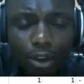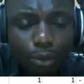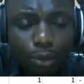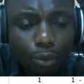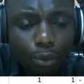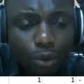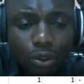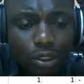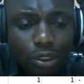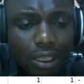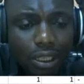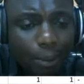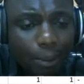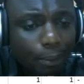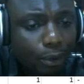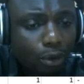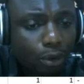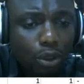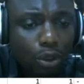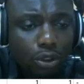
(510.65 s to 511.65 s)

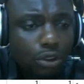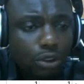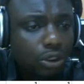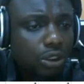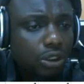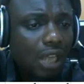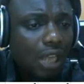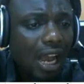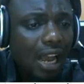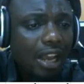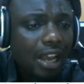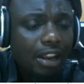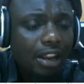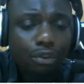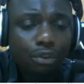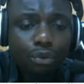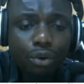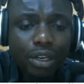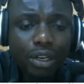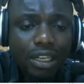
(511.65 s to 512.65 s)
Because
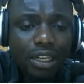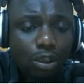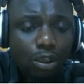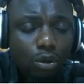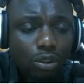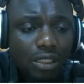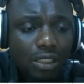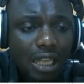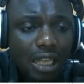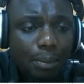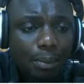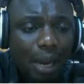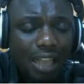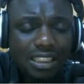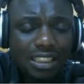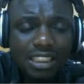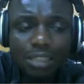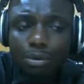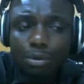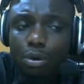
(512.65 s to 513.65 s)
if we include them, our
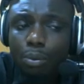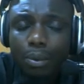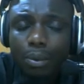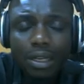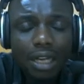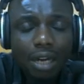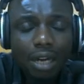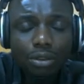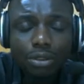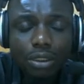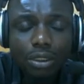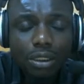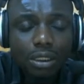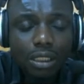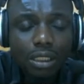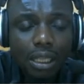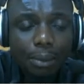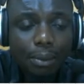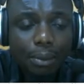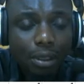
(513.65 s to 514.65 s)
table will be
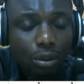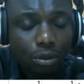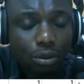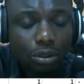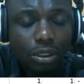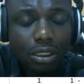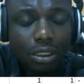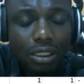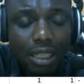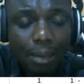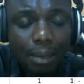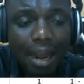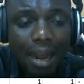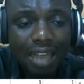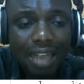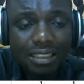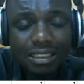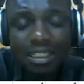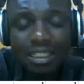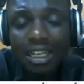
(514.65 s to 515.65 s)
counting them, including them
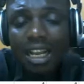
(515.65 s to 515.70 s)
as